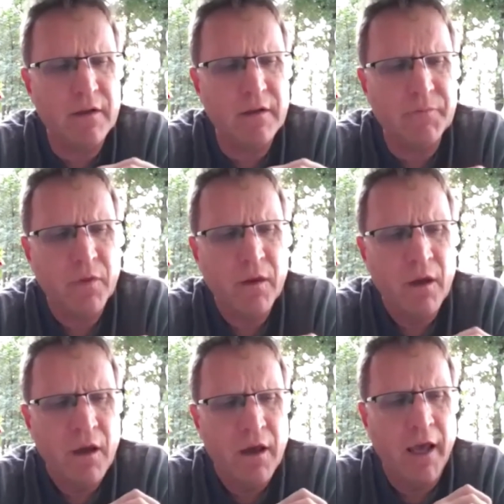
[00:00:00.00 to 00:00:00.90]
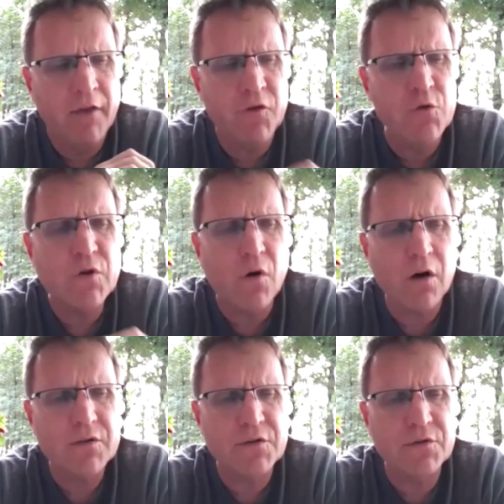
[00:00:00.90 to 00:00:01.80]
The, if you
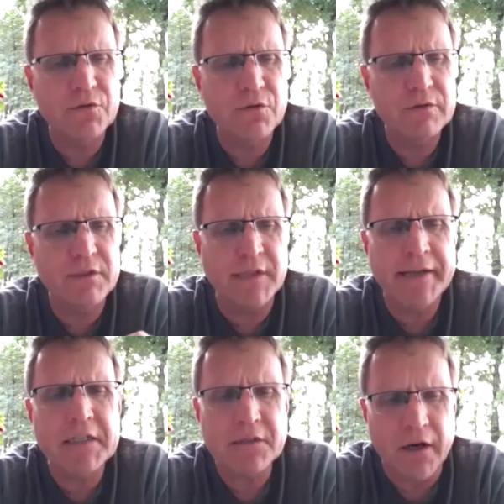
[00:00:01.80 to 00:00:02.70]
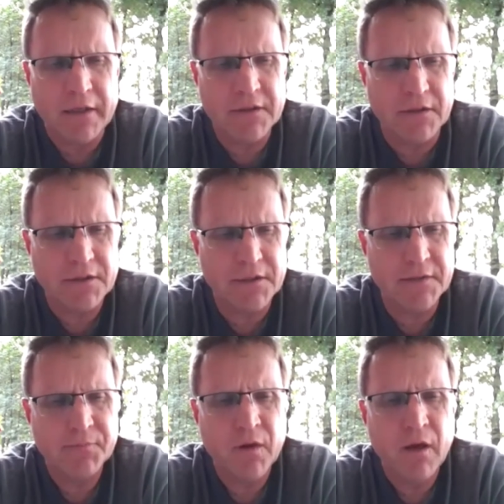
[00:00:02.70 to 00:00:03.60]
talk to data
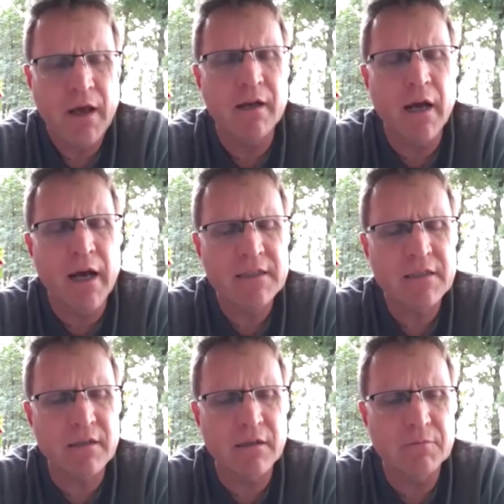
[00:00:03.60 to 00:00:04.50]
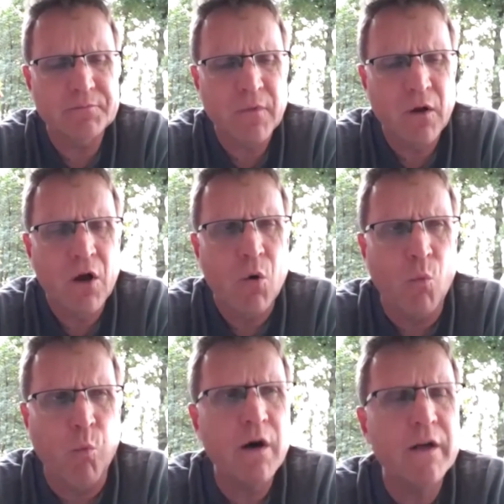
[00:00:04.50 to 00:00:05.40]
scientists and ask them,
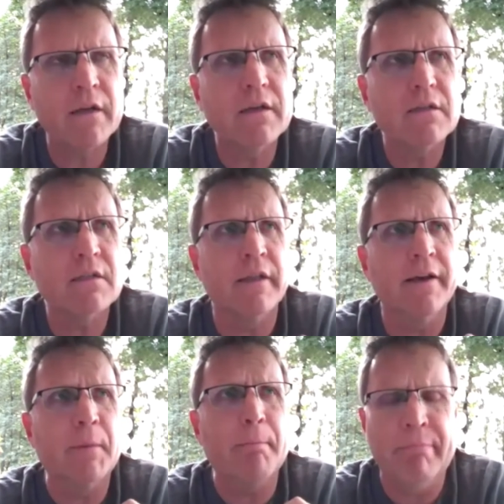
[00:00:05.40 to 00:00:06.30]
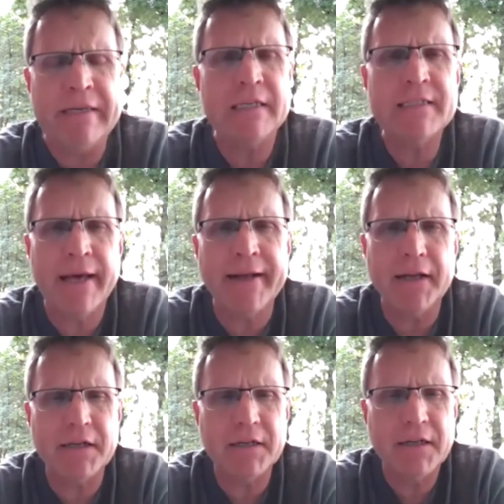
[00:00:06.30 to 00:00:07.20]
what is their biggest
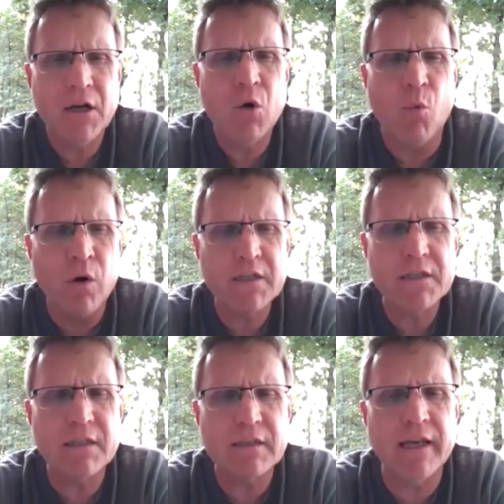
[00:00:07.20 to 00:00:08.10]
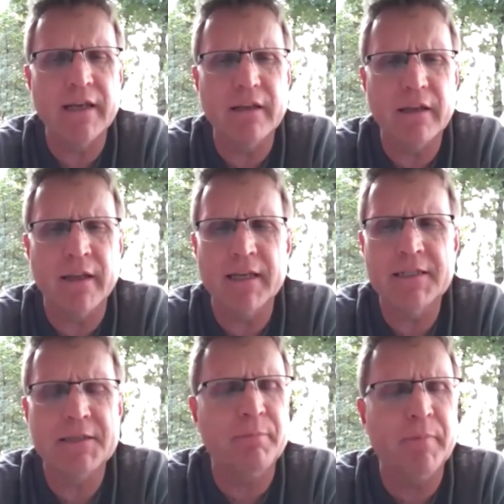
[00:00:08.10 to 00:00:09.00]
headache? What is the thing that they
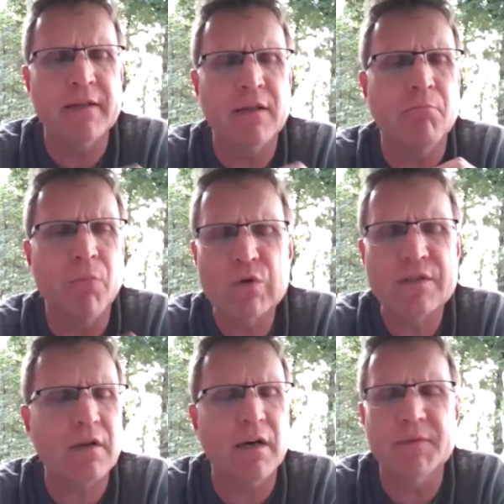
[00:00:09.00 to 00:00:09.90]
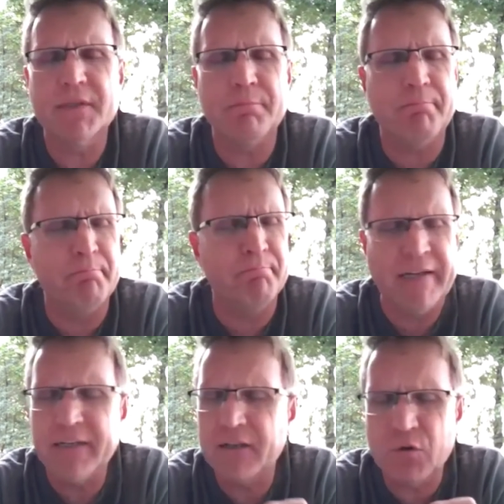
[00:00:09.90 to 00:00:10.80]
spend the most time
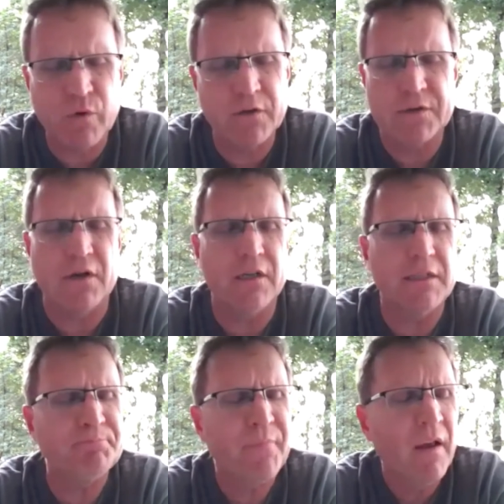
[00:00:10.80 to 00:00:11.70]
spinning their wheels on it?